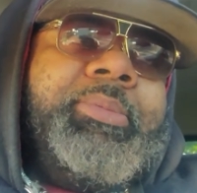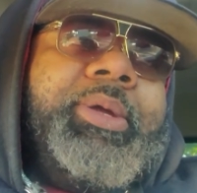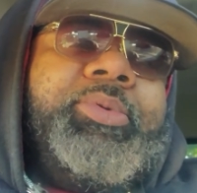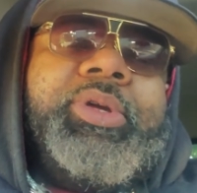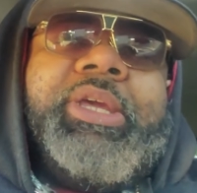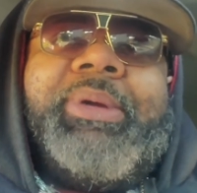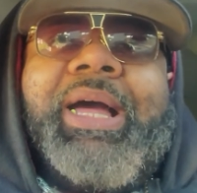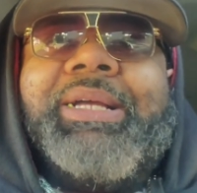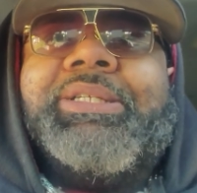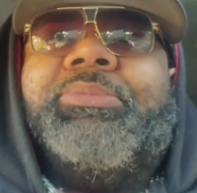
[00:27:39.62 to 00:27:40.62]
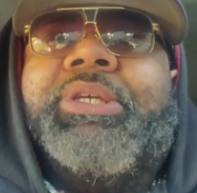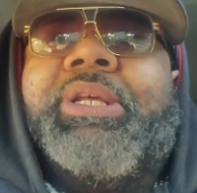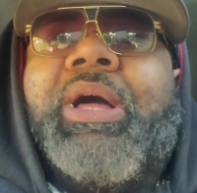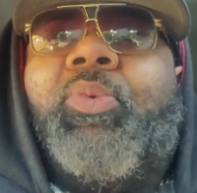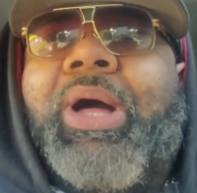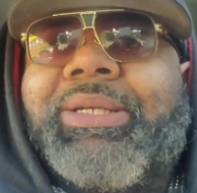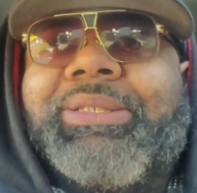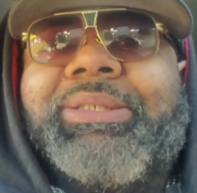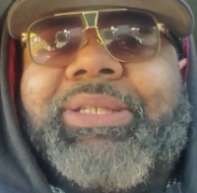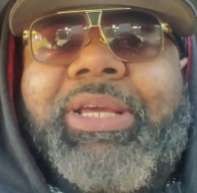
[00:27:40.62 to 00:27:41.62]
People keep asking me, and I watch
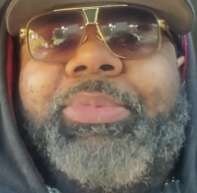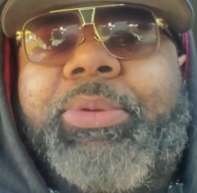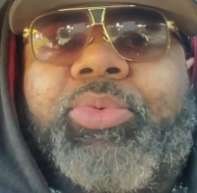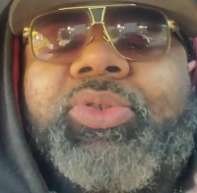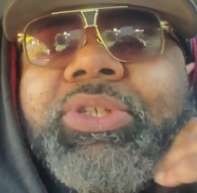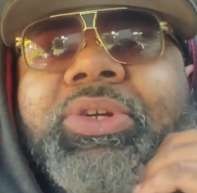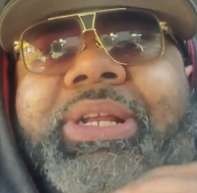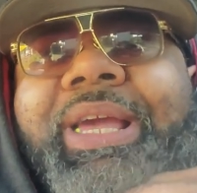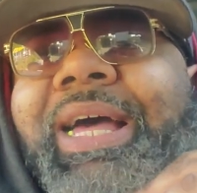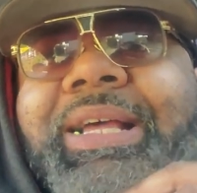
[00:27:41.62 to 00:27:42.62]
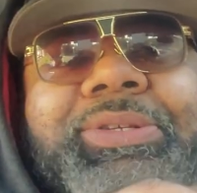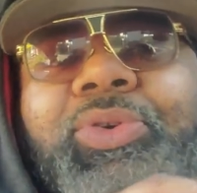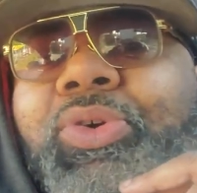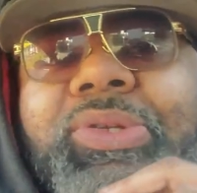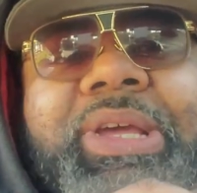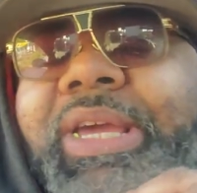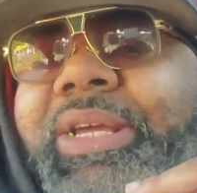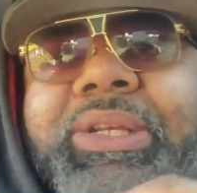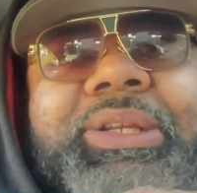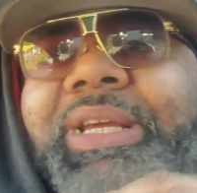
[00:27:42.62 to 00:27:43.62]
these same people sit on their ass all
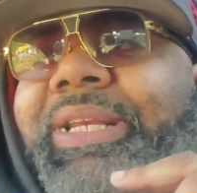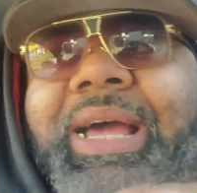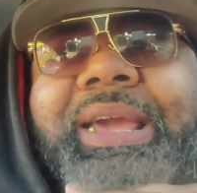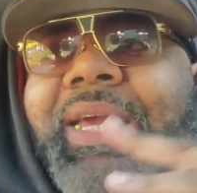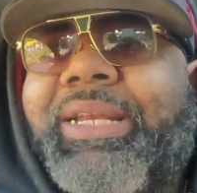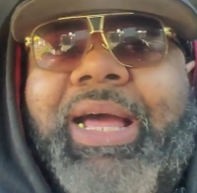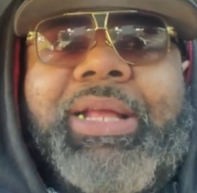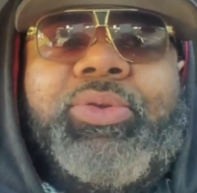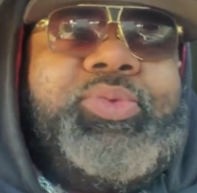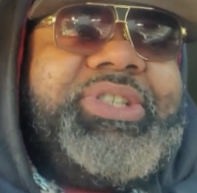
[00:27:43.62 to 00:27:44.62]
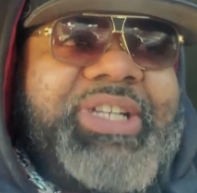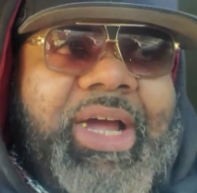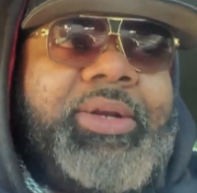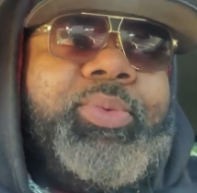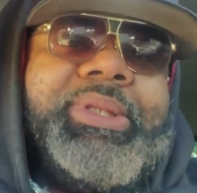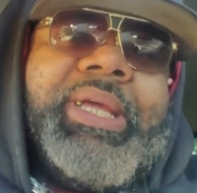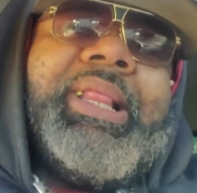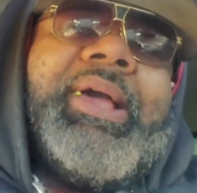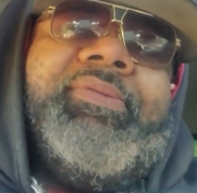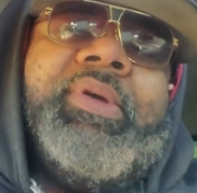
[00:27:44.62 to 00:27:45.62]
day and night and not do nothing with their
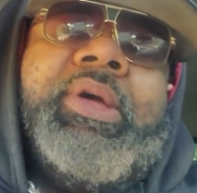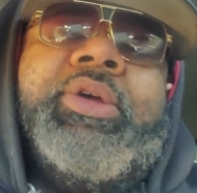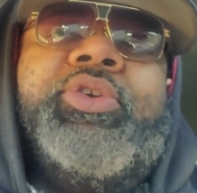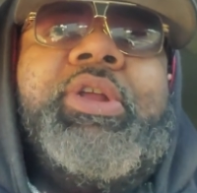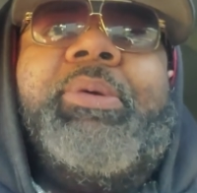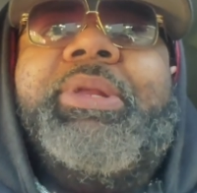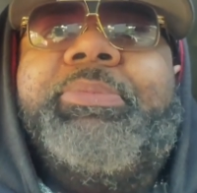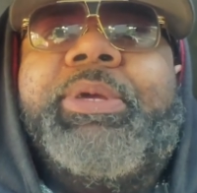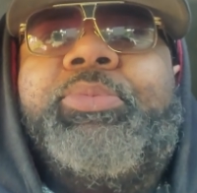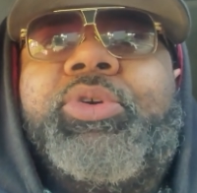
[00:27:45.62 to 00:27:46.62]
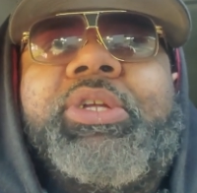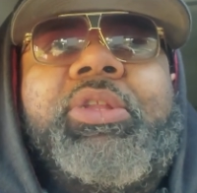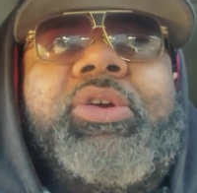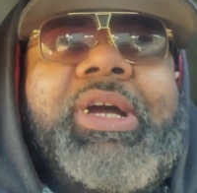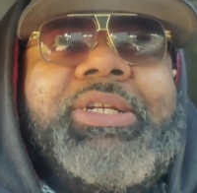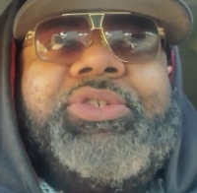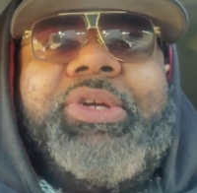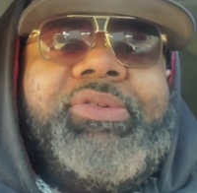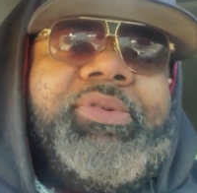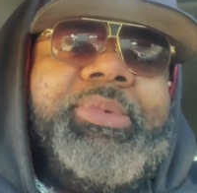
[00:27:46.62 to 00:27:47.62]
life. You know how many people could learn how to
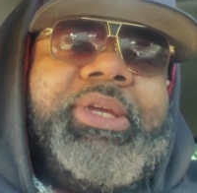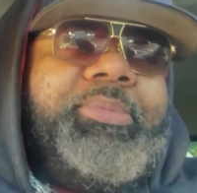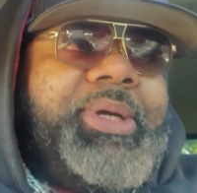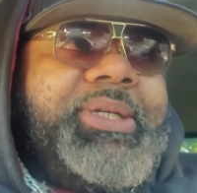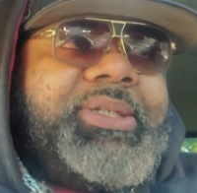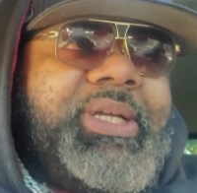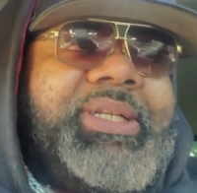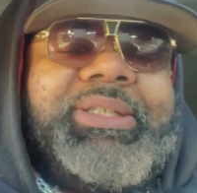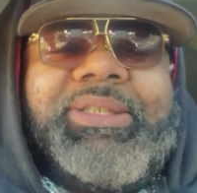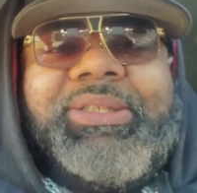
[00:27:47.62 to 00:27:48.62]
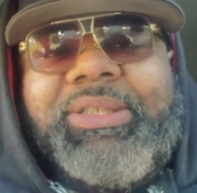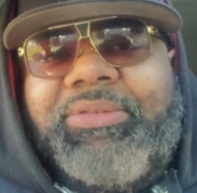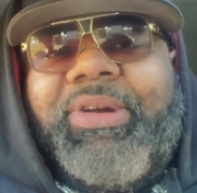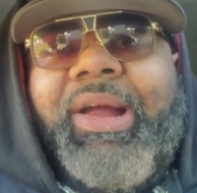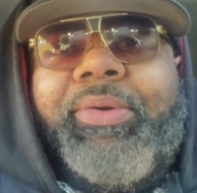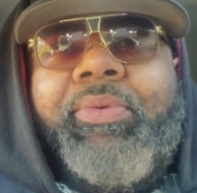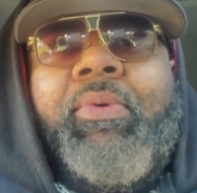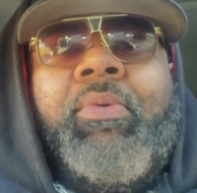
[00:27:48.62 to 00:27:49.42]
trade from me, but instead they just sit around?